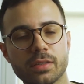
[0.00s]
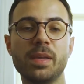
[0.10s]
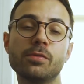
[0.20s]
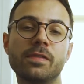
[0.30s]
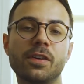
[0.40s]

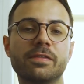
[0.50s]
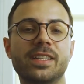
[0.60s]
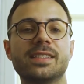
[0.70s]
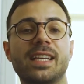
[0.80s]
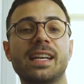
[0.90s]
People with
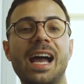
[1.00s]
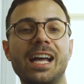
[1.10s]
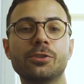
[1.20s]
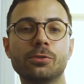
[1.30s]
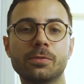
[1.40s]
confidence can
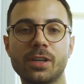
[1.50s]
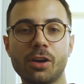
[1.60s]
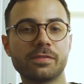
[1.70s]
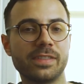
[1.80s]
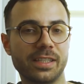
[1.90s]
handle
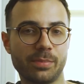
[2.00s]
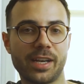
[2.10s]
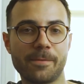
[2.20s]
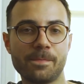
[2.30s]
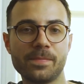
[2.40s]
conflict
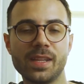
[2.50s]
better